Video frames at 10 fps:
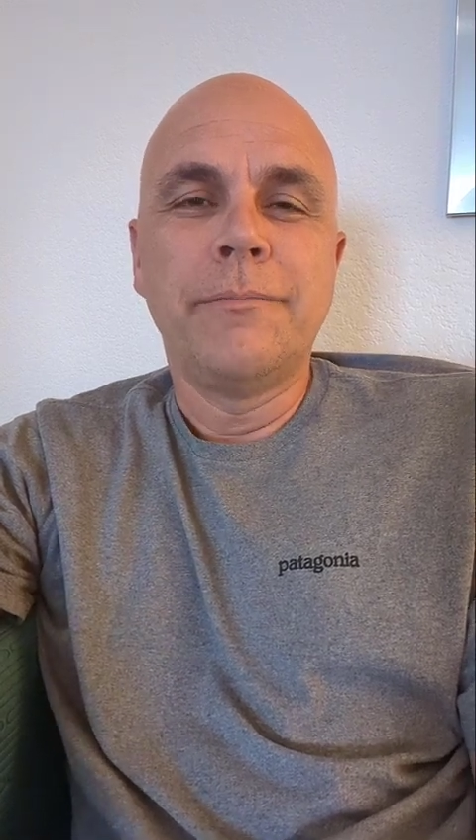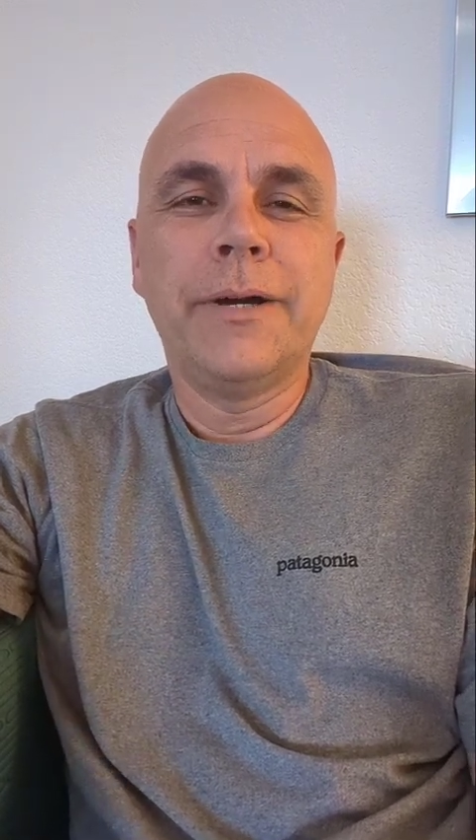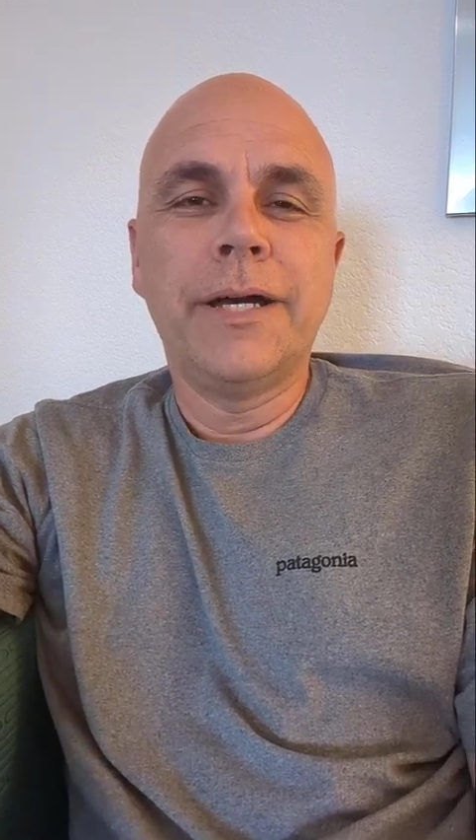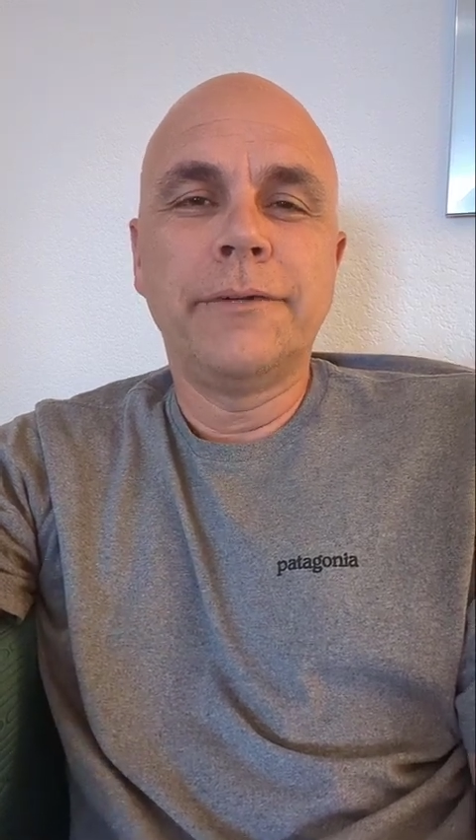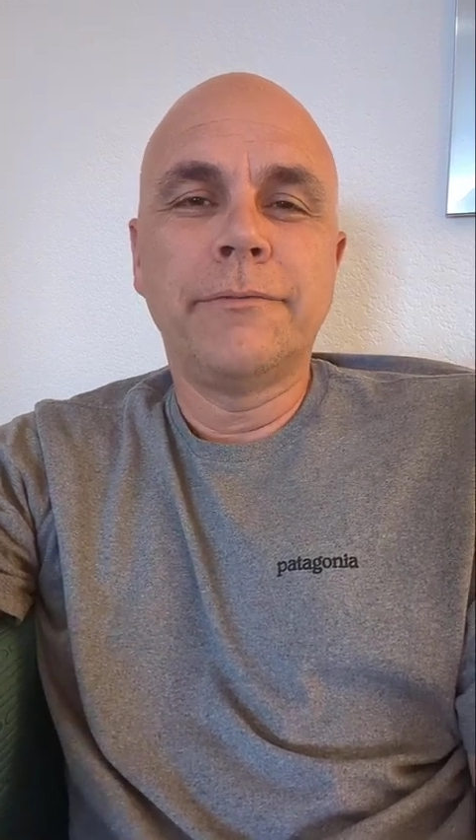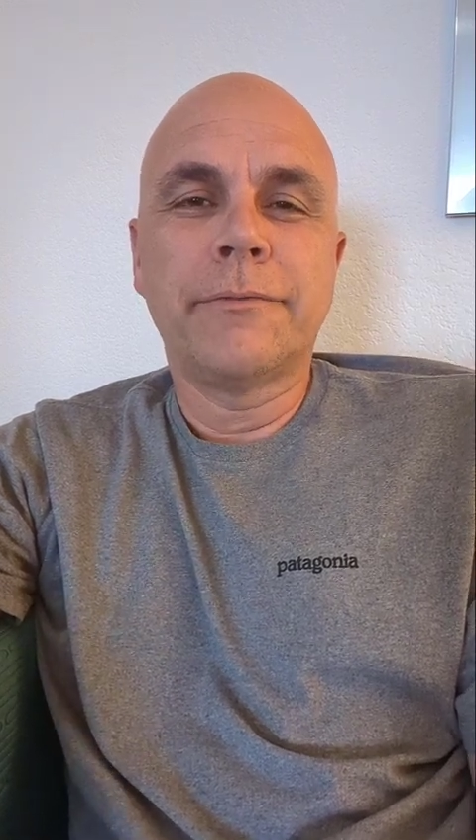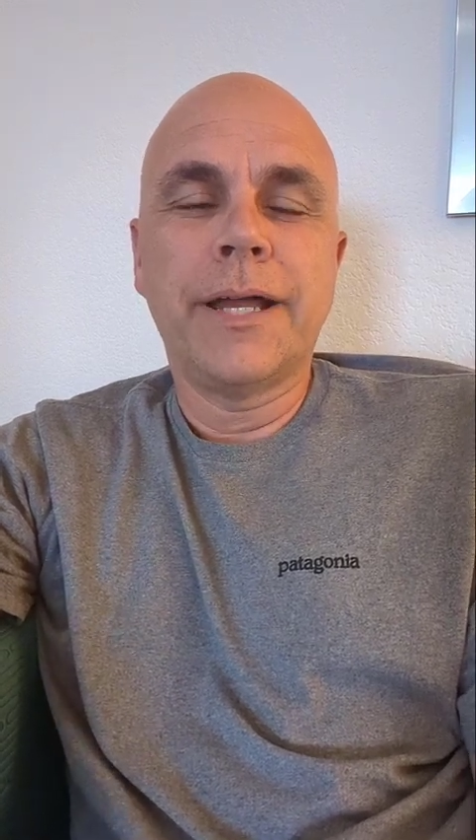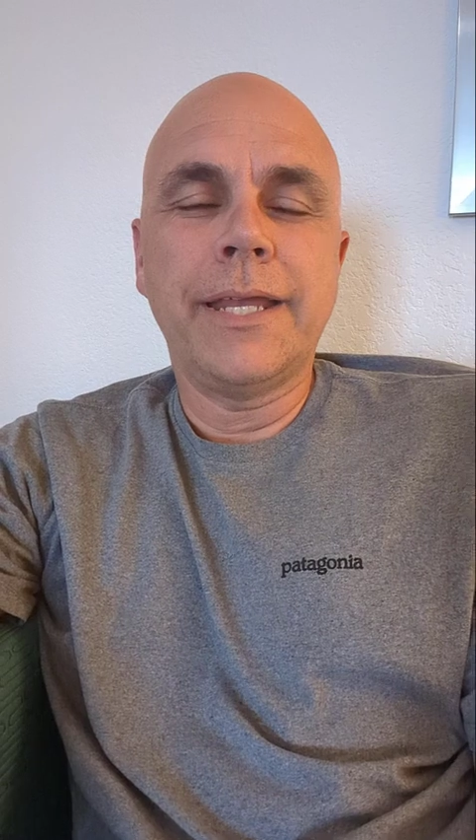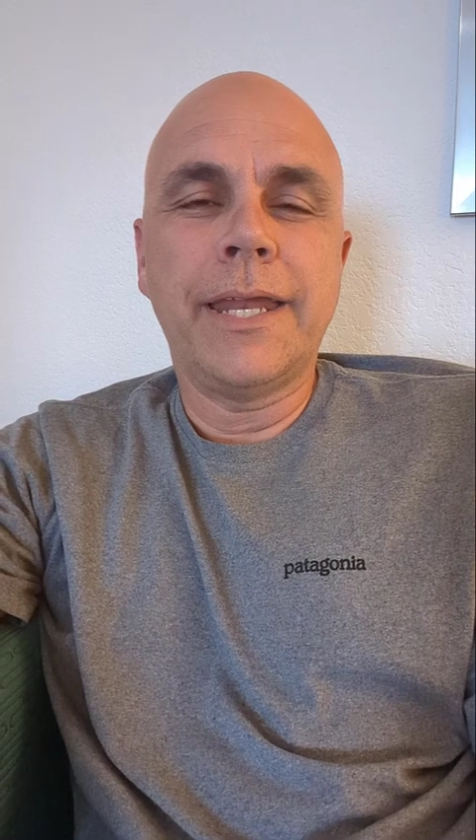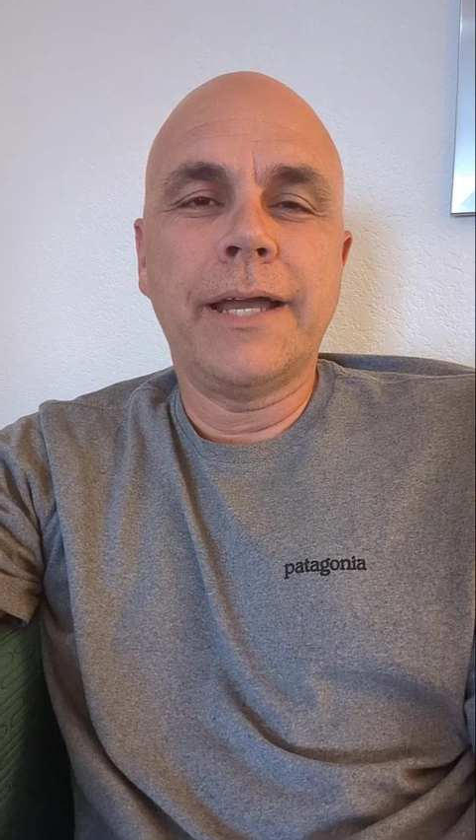But
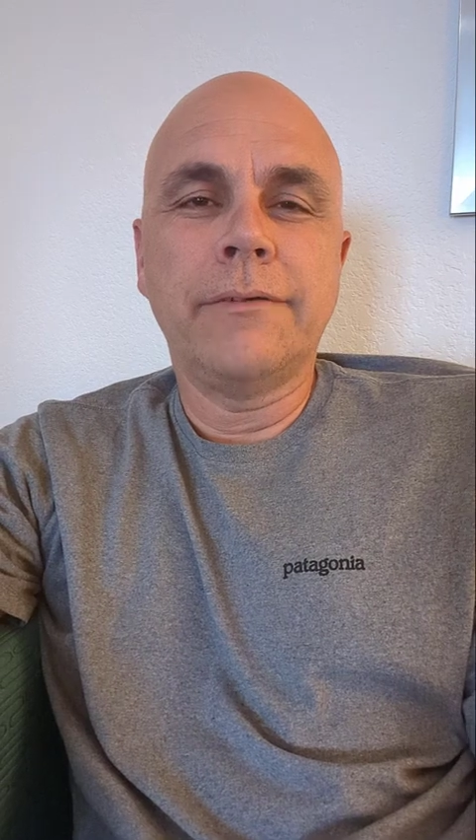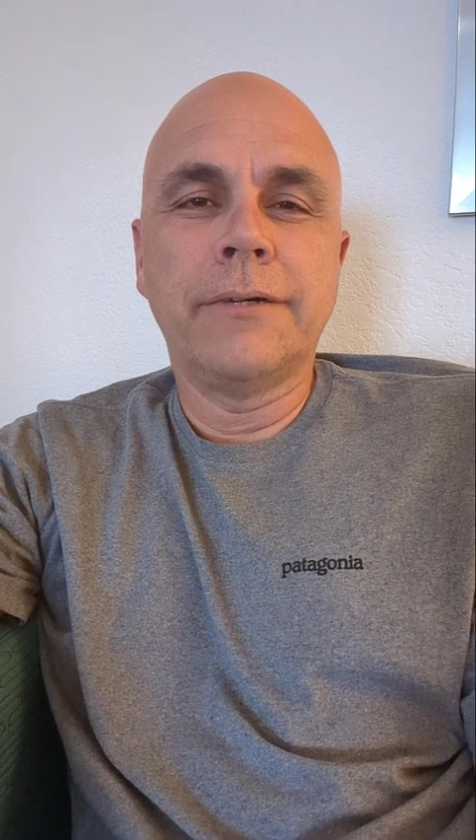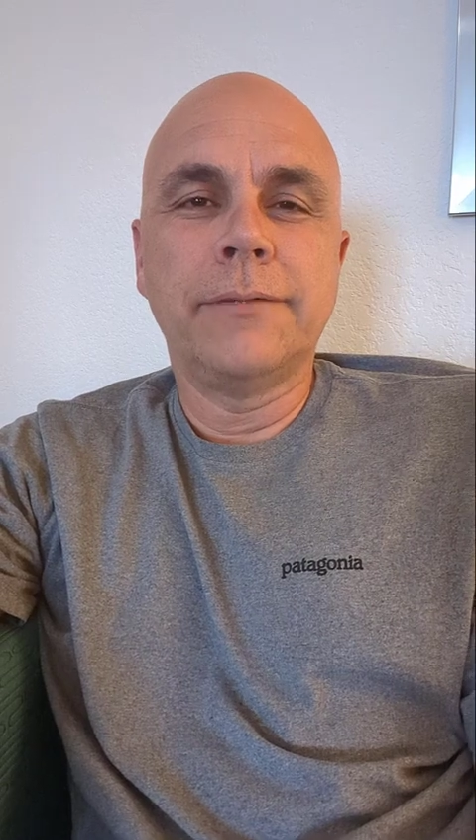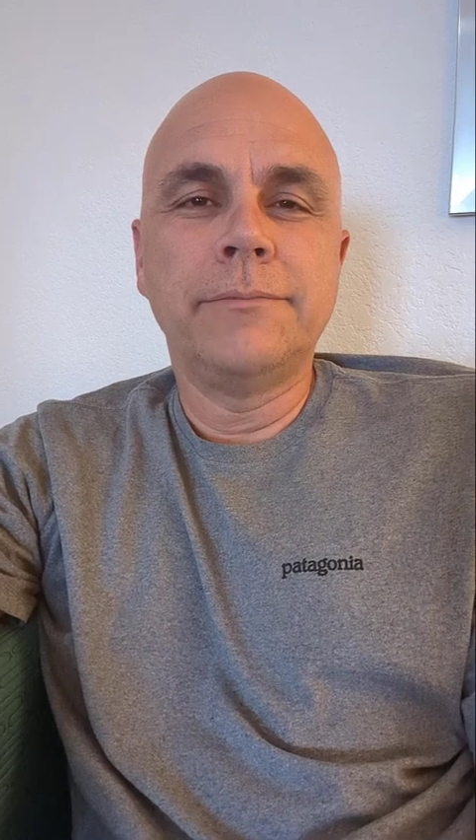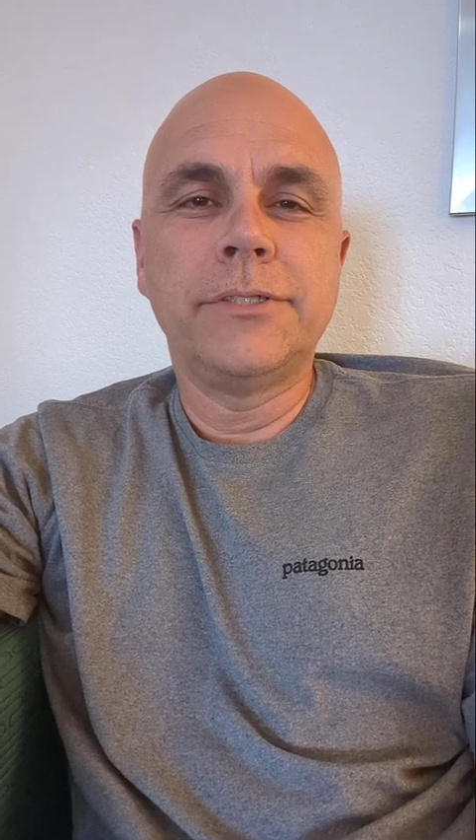right now, I'm